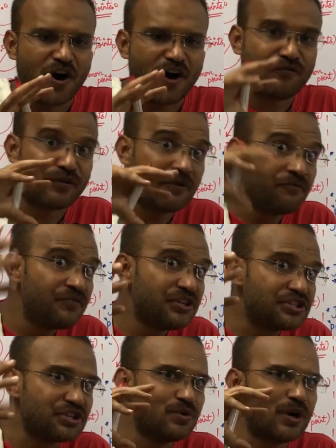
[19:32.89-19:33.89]
from
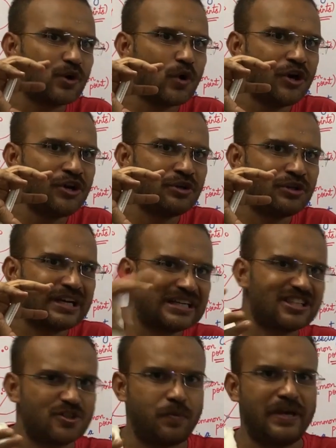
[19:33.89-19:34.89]
which you are going to get
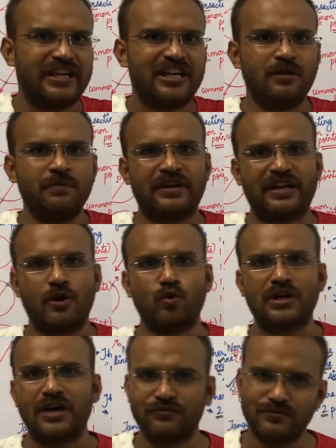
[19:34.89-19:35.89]
the spherical mirror
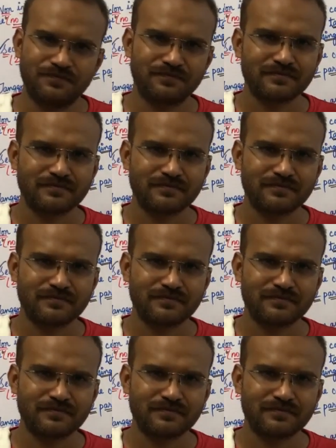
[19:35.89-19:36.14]
out of.